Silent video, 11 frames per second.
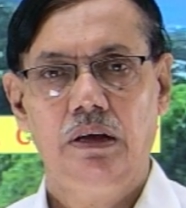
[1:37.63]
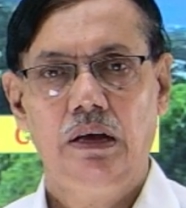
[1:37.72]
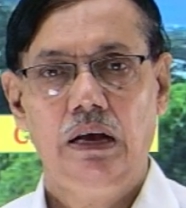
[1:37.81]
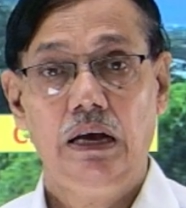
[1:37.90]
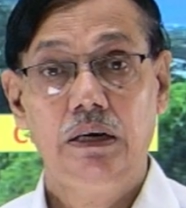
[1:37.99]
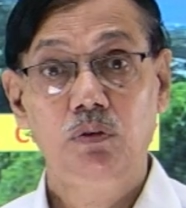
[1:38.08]

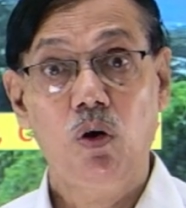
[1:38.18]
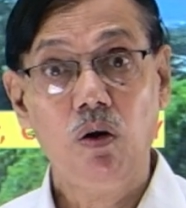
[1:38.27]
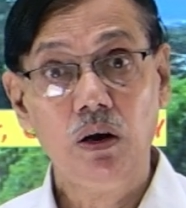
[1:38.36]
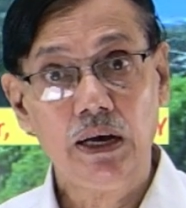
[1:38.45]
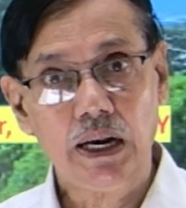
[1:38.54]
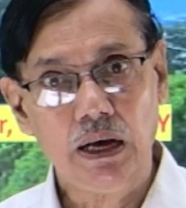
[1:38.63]
And you all
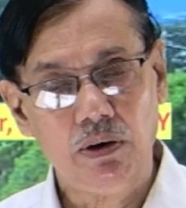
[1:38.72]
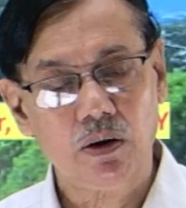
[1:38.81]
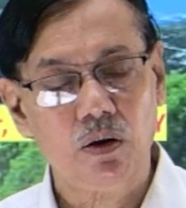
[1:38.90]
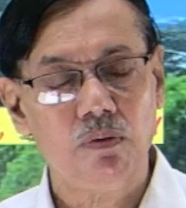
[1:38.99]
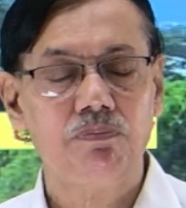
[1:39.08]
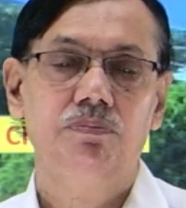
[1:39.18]
are aware
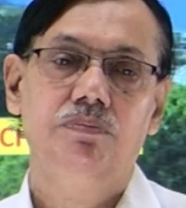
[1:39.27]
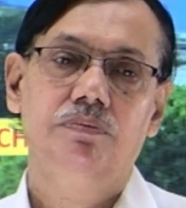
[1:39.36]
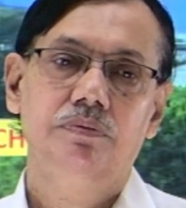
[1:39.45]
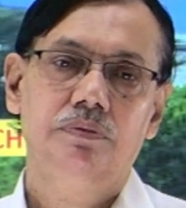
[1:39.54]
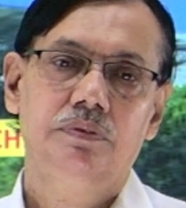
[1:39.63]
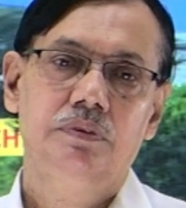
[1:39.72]
of
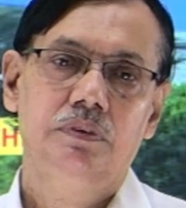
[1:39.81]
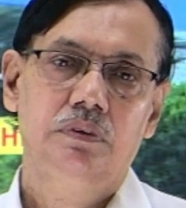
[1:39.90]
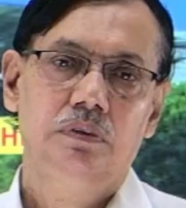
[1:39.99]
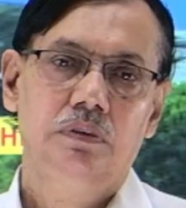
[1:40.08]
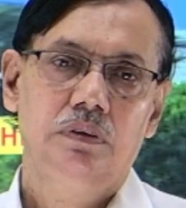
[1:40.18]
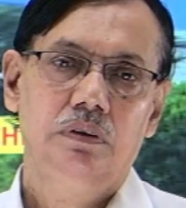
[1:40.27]

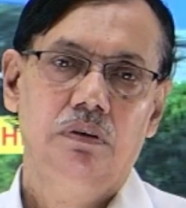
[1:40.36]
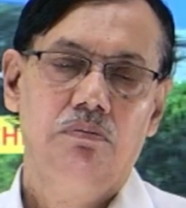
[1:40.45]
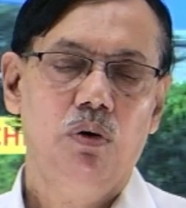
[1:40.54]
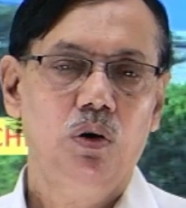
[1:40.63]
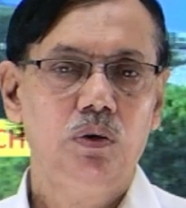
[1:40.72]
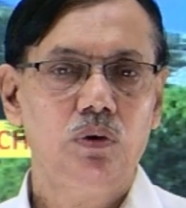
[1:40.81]

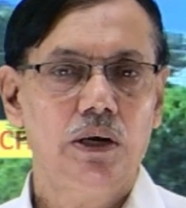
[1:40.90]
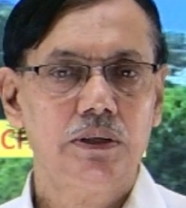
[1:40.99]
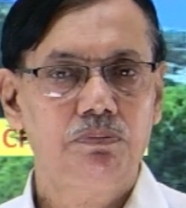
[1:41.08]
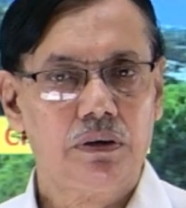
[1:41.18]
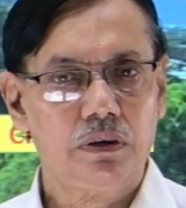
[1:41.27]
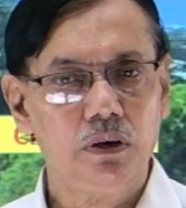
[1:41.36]
molecular
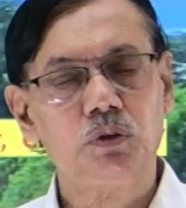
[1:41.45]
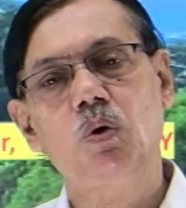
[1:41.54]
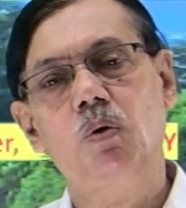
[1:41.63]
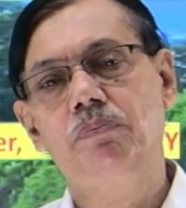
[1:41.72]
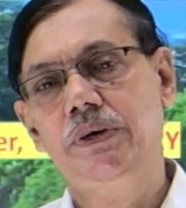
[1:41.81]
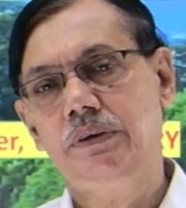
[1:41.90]

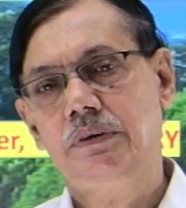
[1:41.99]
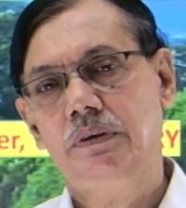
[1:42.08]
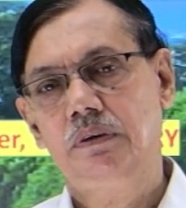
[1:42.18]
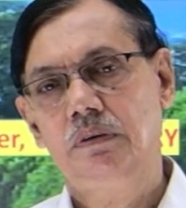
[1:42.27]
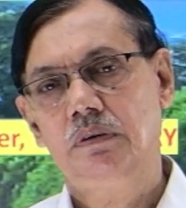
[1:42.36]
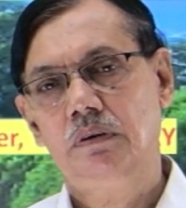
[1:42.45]
spectroscopy,
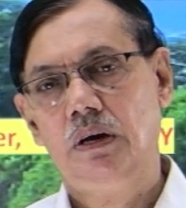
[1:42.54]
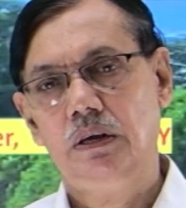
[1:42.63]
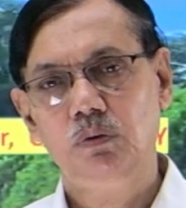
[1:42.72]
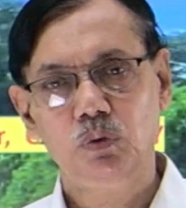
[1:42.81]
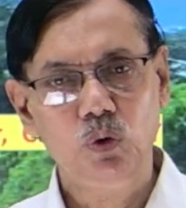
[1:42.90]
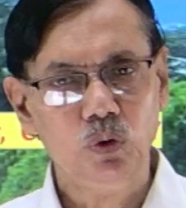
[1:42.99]
and you
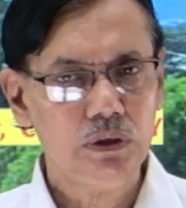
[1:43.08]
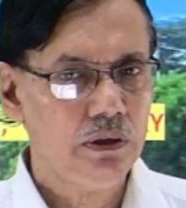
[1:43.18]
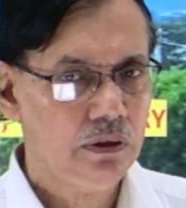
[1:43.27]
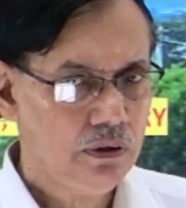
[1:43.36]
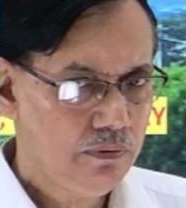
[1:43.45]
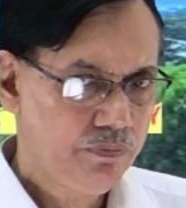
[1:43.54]
know the
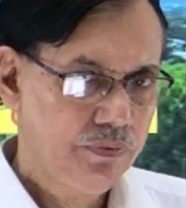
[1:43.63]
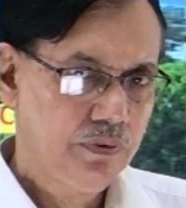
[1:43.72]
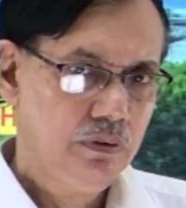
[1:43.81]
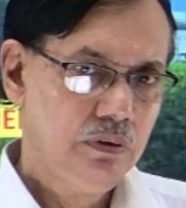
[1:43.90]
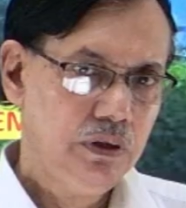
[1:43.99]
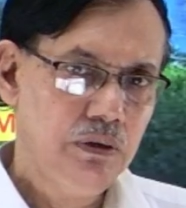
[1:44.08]

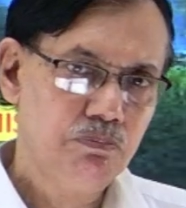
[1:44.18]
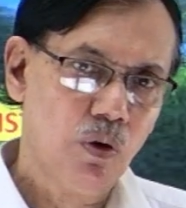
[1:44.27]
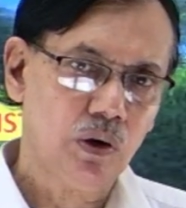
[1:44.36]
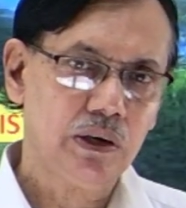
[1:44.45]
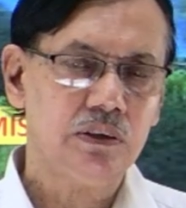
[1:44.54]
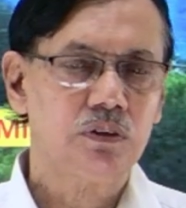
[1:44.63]

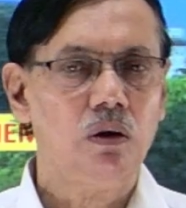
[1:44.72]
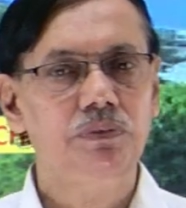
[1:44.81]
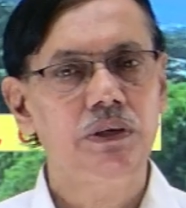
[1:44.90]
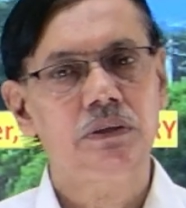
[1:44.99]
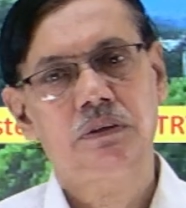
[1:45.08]
importance of this